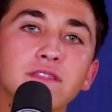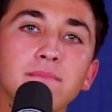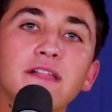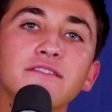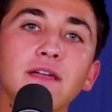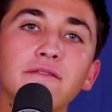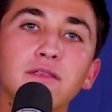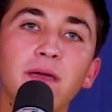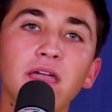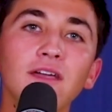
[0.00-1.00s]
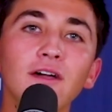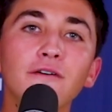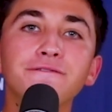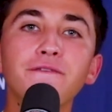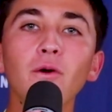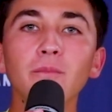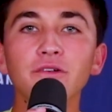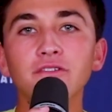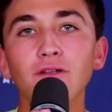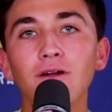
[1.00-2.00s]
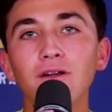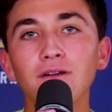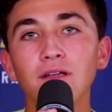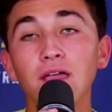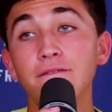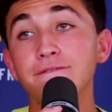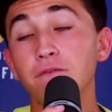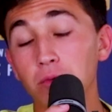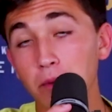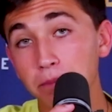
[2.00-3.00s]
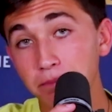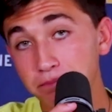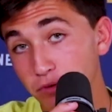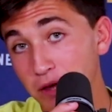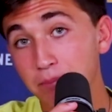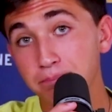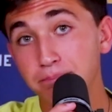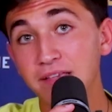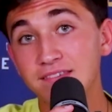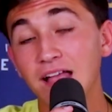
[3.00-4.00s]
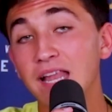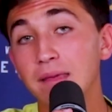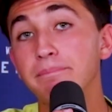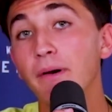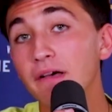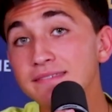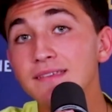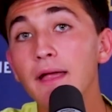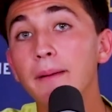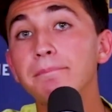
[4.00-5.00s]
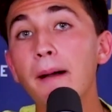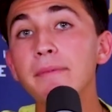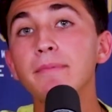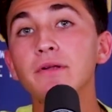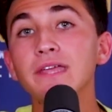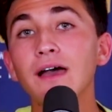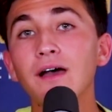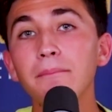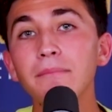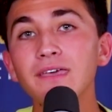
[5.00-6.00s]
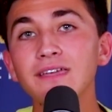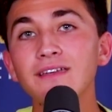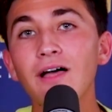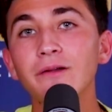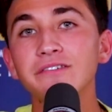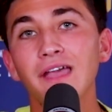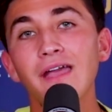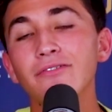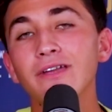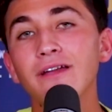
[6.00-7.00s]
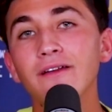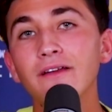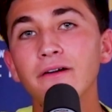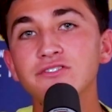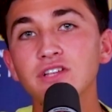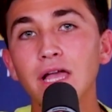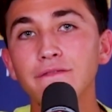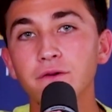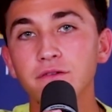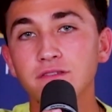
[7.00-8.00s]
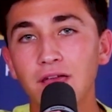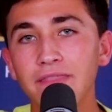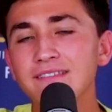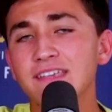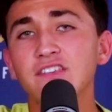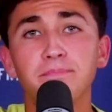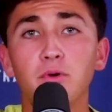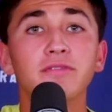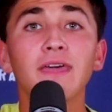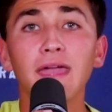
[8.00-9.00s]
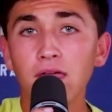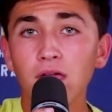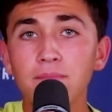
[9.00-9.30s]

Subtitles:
the Mets are going to have to pay former star and former really big signing bust Bobby Bonilla $1 million every year on July 1st. I think it's like his birthday.